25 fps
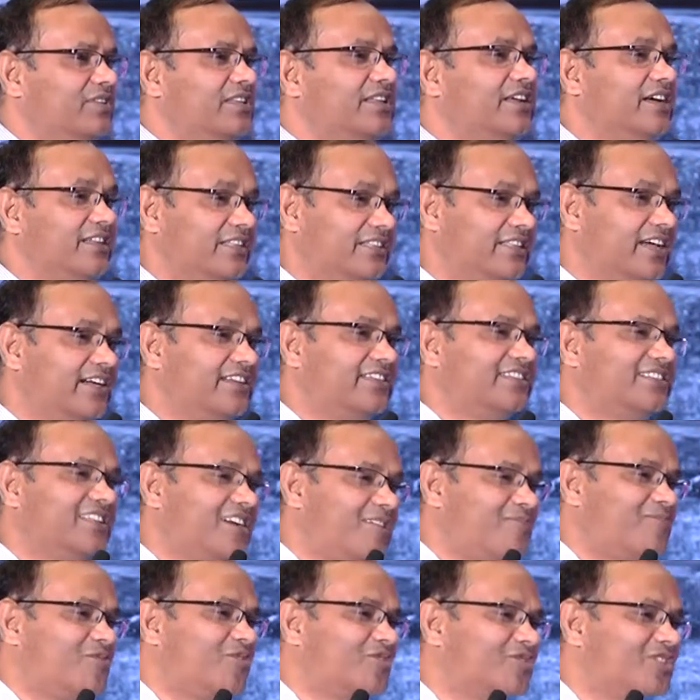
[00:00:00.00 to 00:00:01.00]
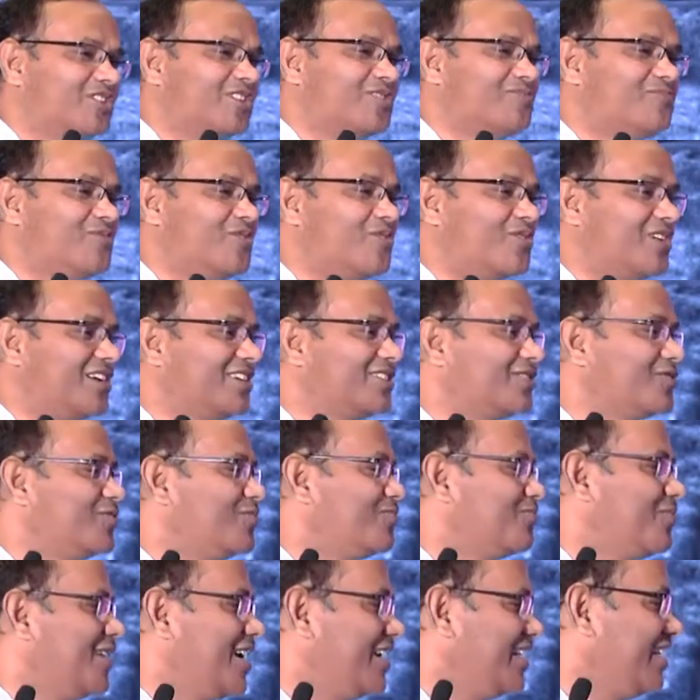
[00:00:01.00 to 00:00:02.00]
th that is the opportunity for us to
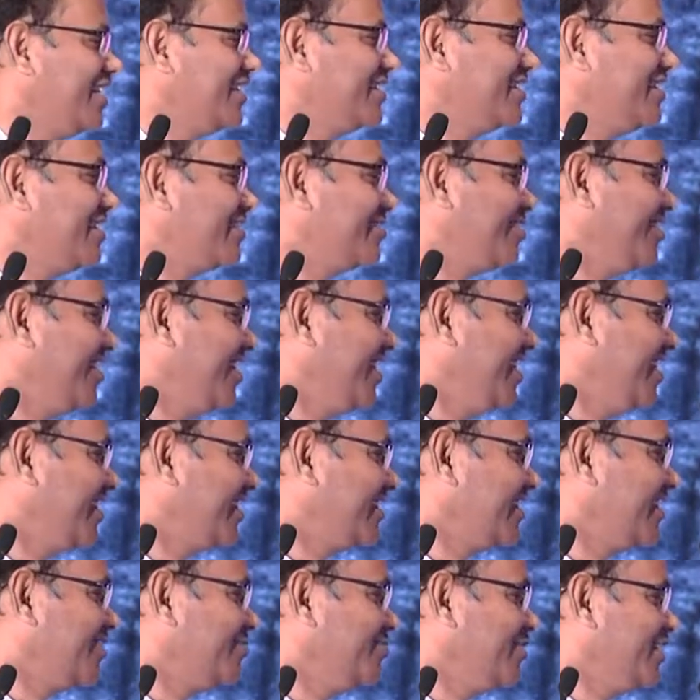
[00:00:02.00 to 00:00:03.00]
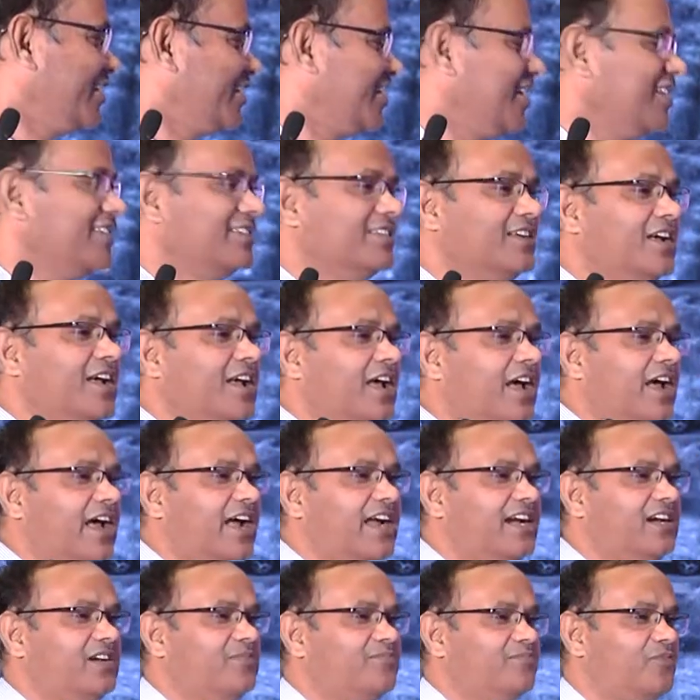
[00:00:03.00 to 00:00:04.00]
finance actually electric vehicles
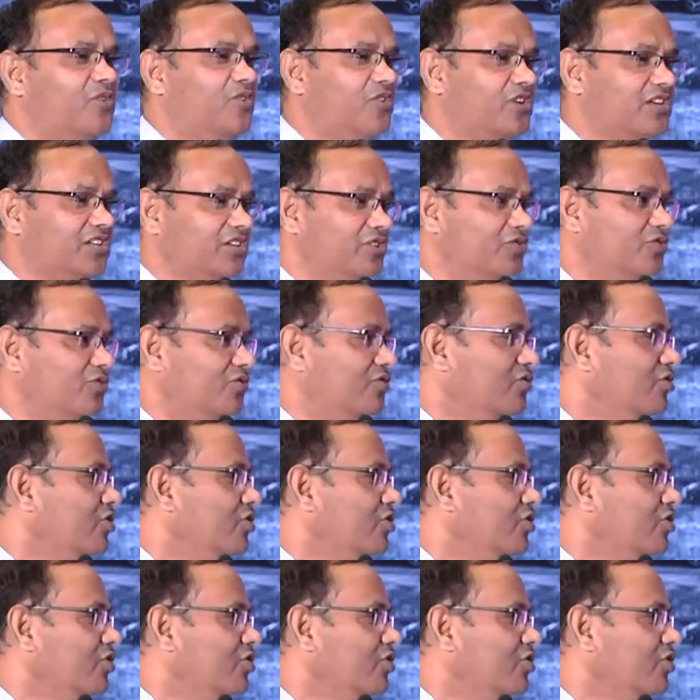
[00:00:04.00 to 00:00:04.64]
and for you